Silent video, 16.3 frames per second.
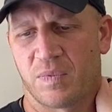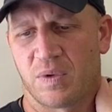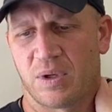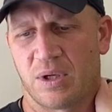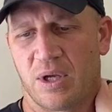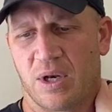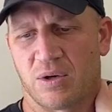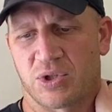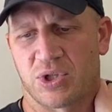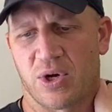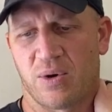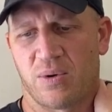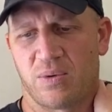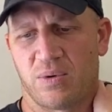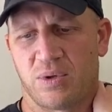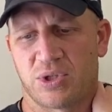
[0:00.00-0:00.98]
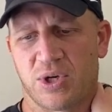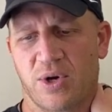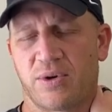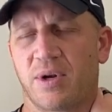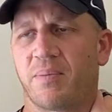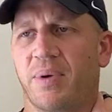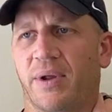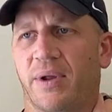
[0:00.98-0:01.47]
you know, showed
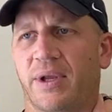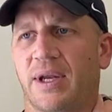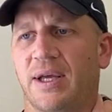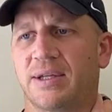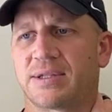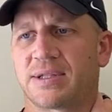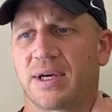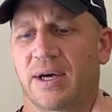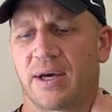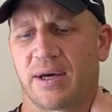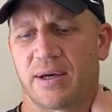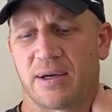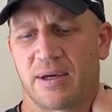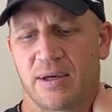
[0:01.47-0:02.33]
an ability to